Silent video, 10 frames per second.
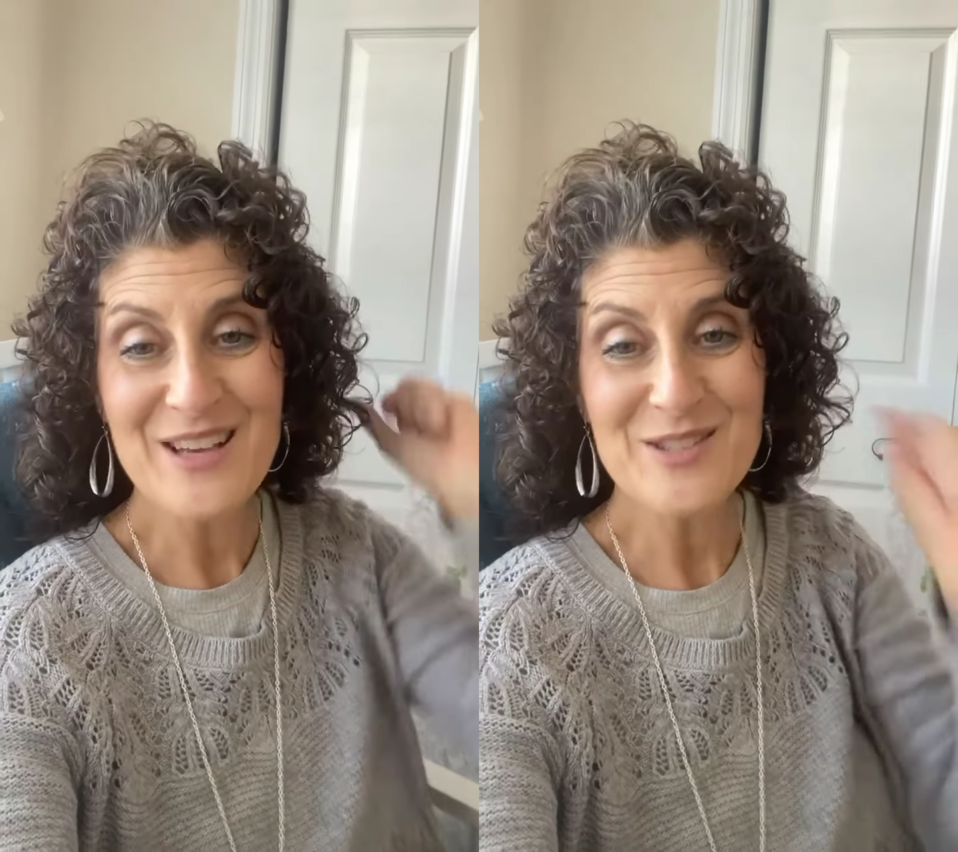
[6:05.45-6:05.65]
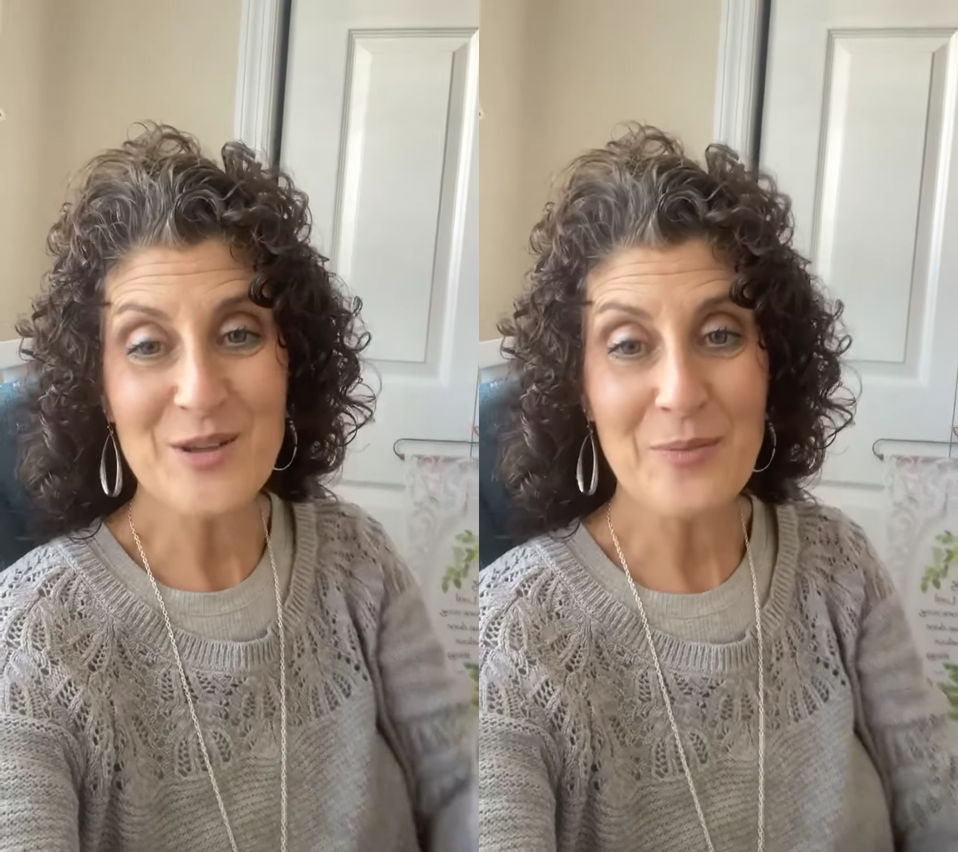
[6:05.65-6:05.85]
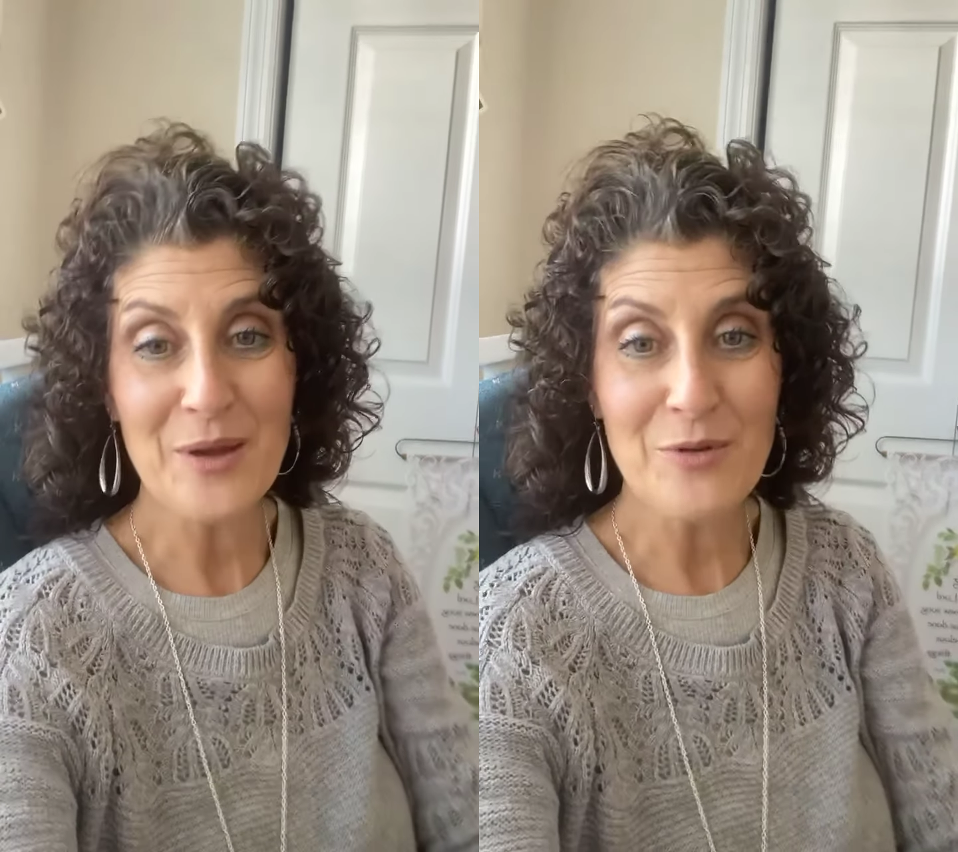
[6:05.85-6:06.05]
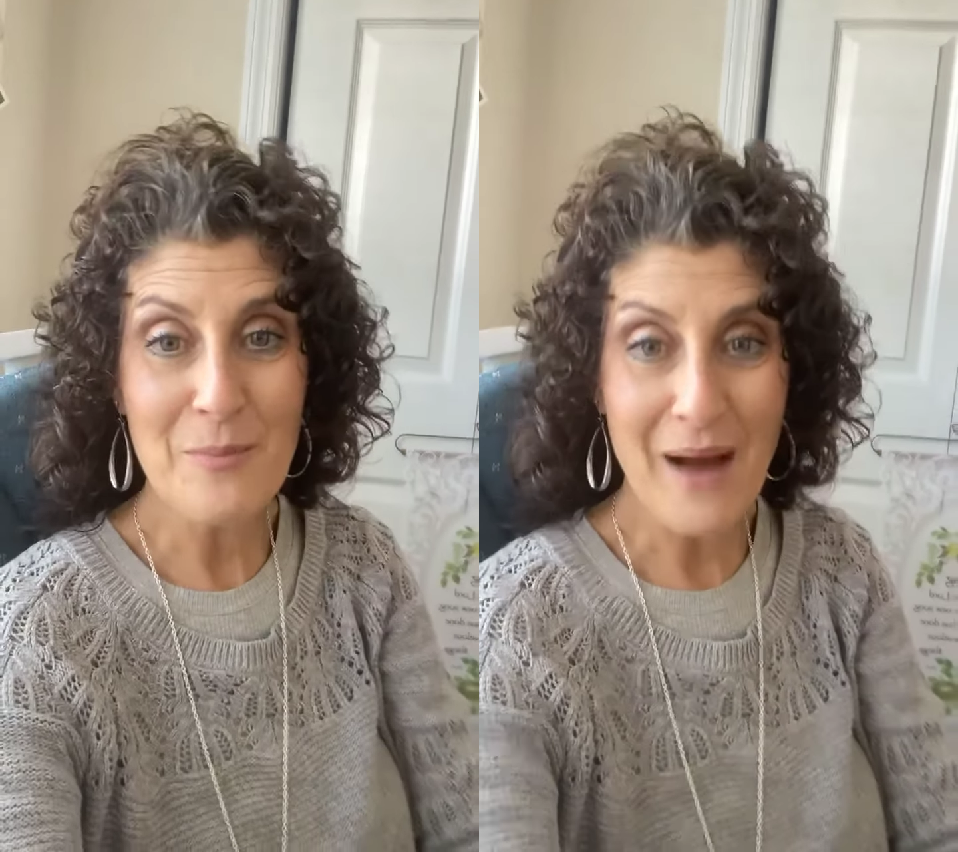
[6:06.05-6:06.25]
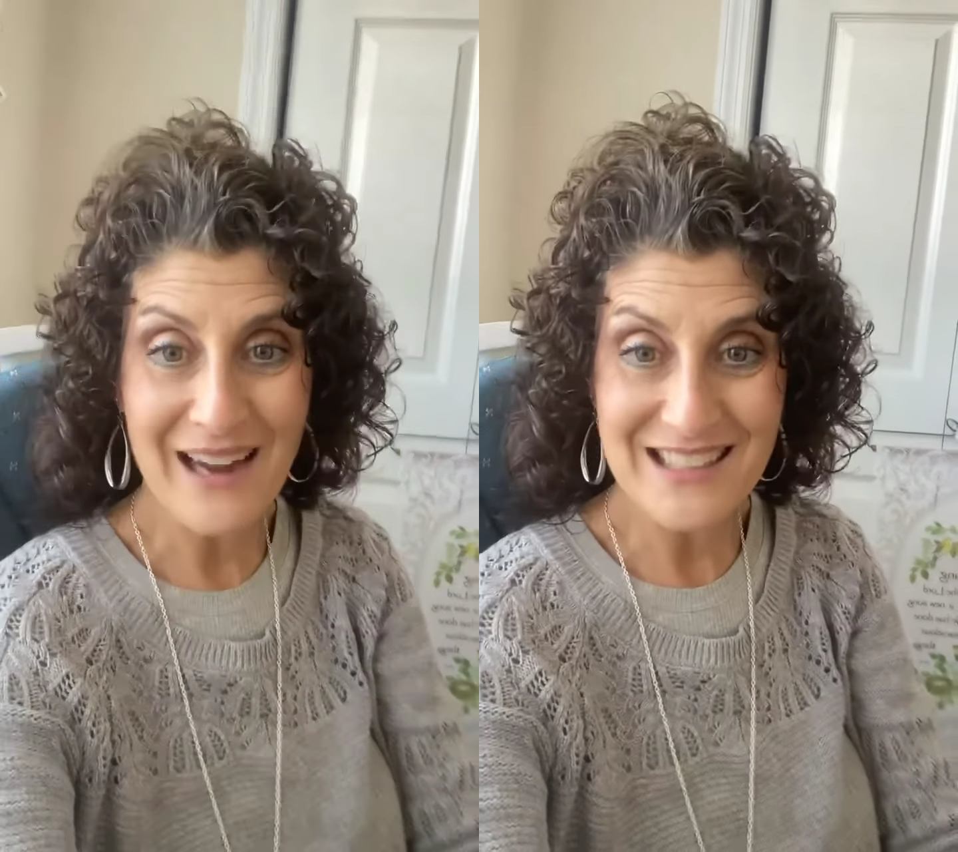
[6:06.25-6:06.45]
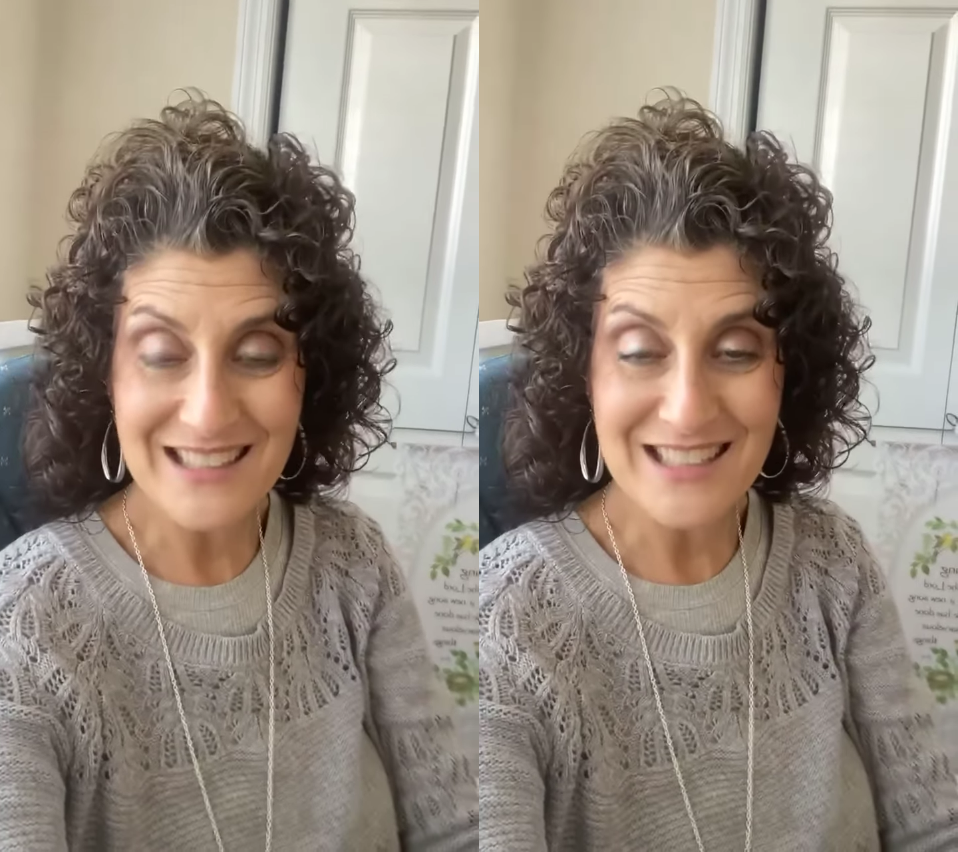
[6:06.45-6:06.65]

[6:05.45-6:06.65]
So be reminded